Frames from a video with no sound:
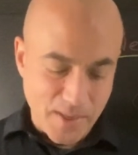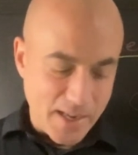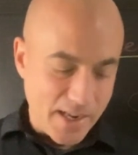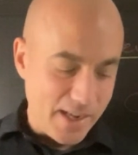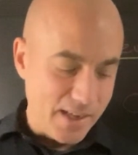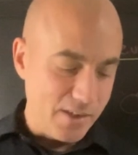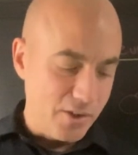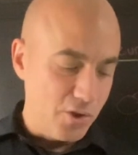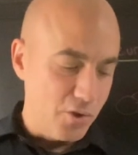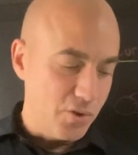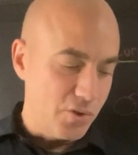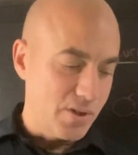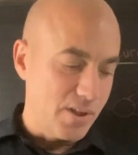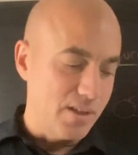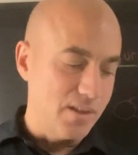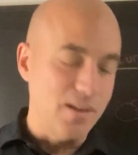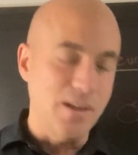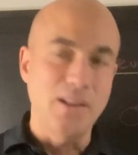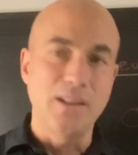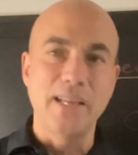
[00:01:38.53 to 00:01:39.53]
It
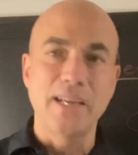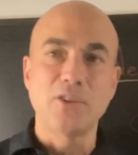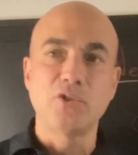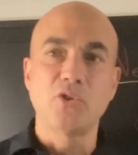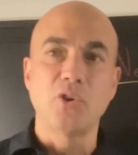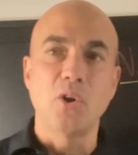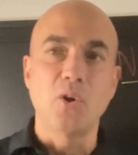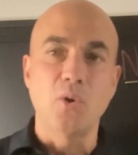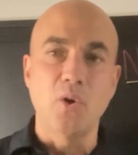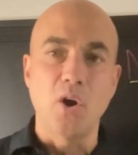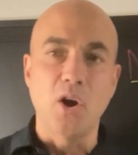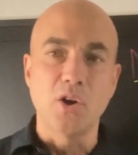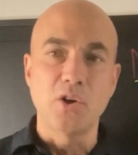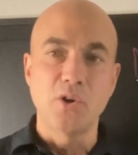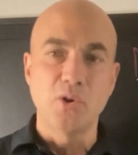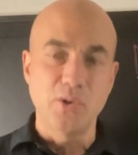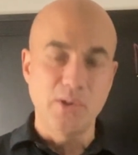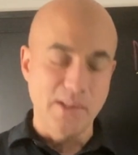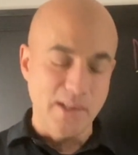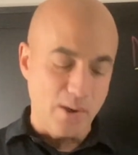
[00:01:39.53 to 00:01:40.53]
uses
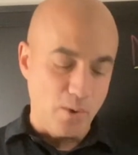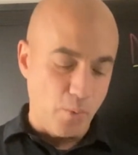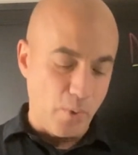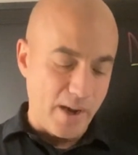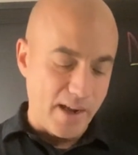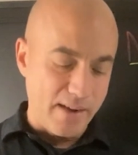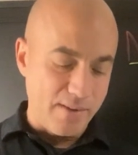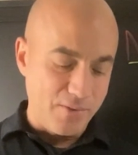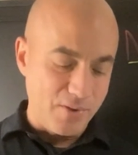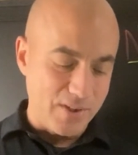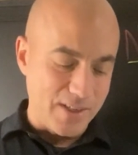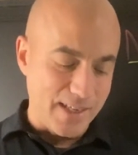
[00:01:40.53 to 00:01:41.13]
electroacoustic waves.